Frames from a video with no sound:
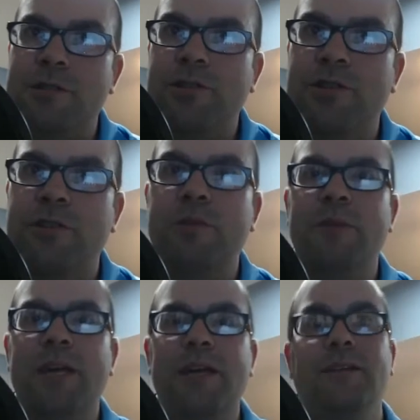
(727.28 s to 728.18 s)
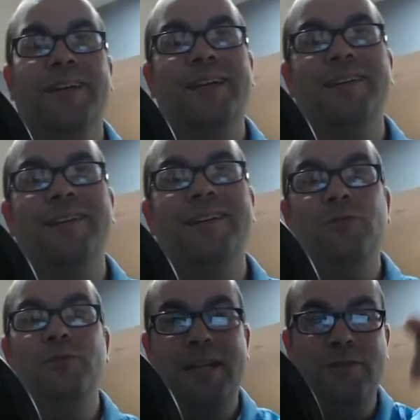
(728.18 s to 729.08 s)
that you would make, let us
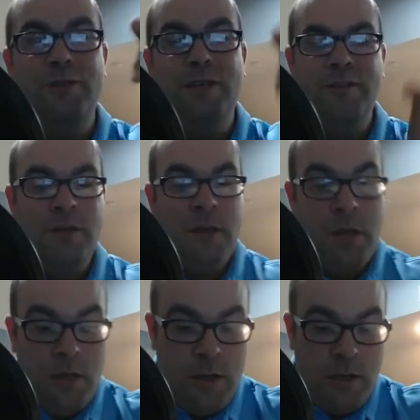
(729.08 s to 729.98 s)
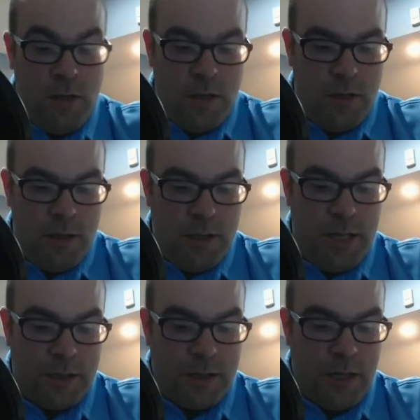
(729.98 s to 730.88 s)
know down there in
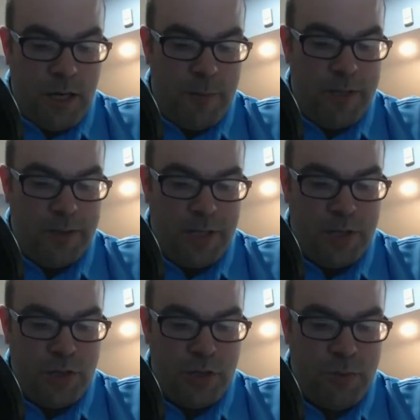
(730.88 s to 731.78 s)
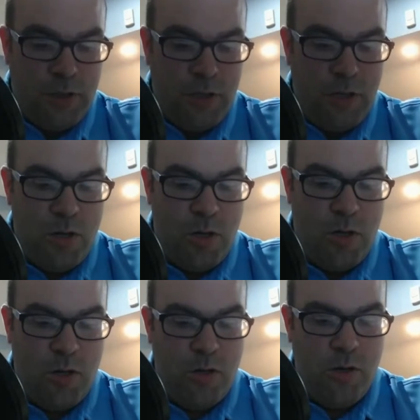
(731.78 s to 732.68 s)
that comment section
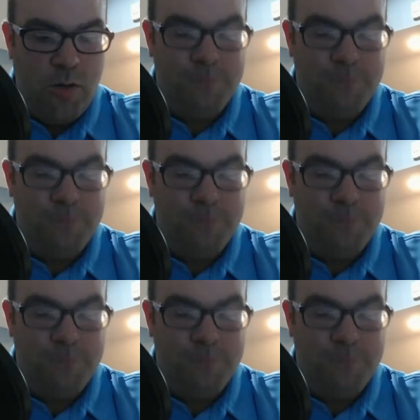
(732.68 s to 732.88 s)
below.